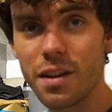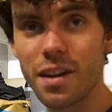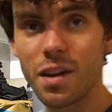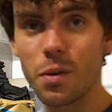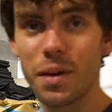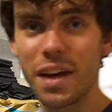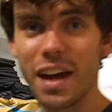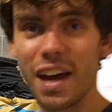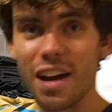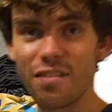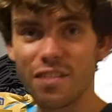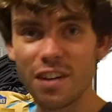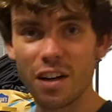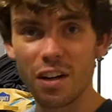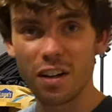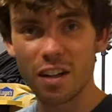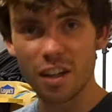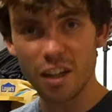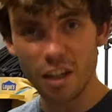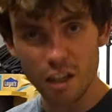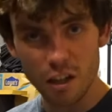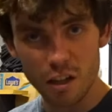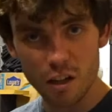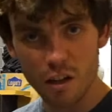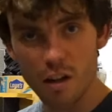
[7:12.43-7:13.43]
that we have down
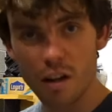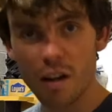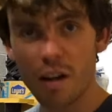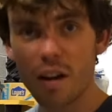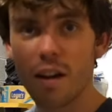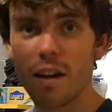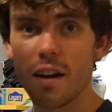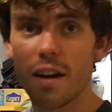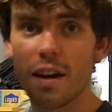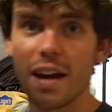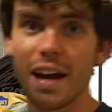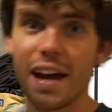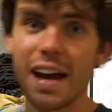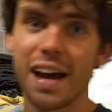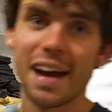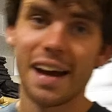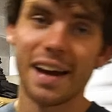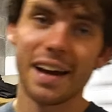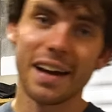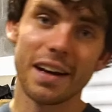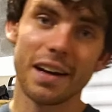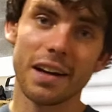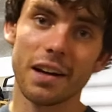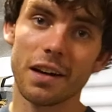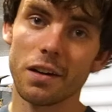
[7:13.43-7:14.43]
here,
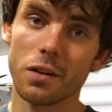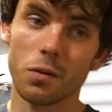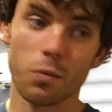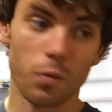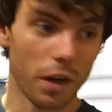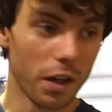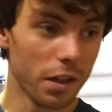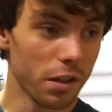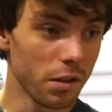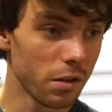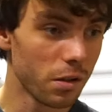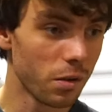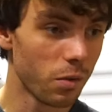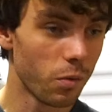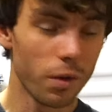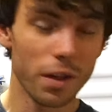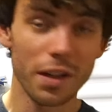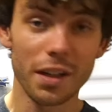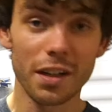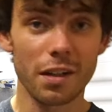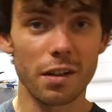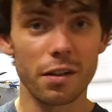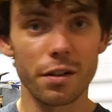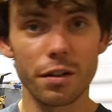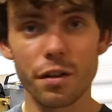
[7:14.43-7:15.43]
and well, we're
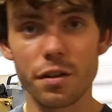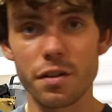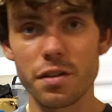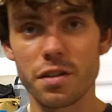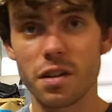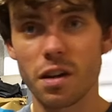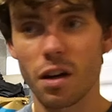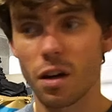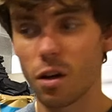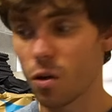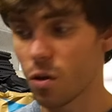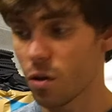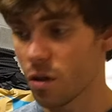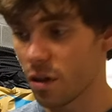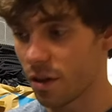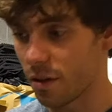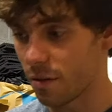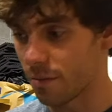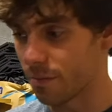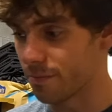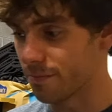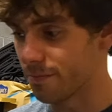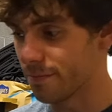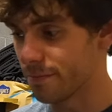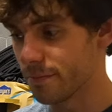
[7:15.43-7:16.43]
gonna clear this code
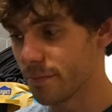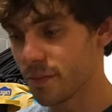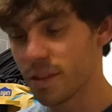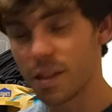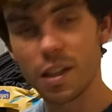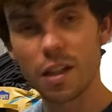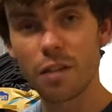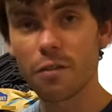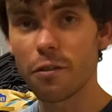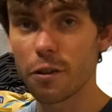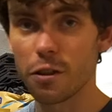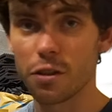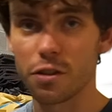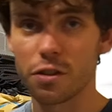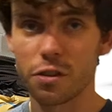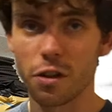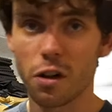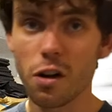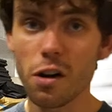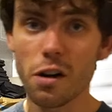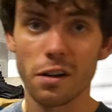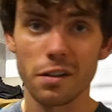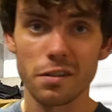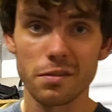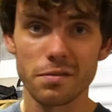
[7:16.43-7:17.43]
and give her a
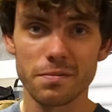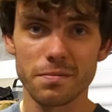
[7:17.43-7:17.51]
start.